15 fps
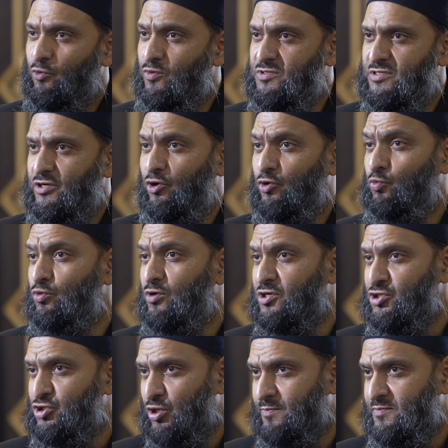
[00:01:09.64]
focusing on
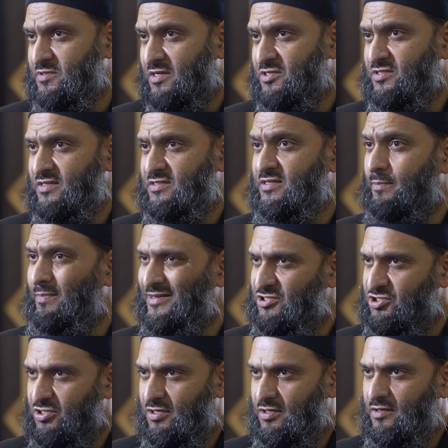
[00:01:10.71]
workshops such as
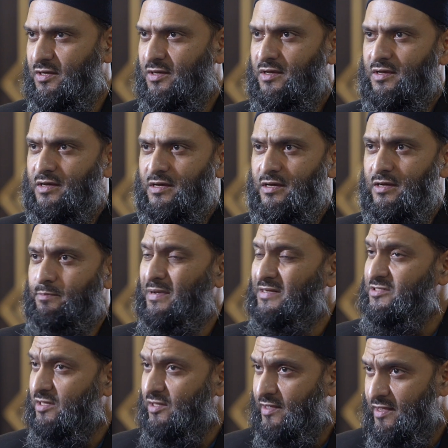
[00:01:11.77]
dementia,
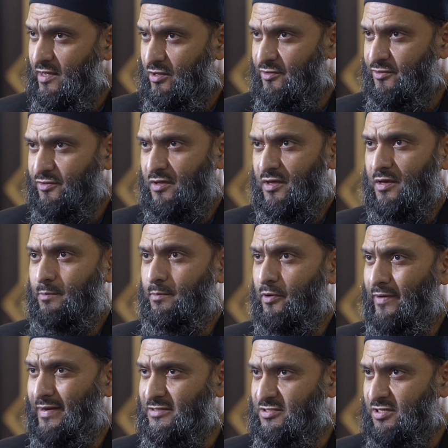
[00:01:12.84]
mental health,
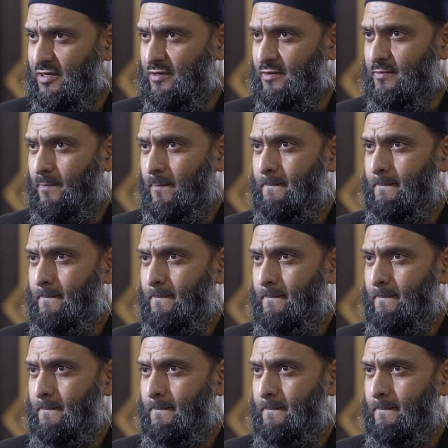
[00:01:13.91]
parenting.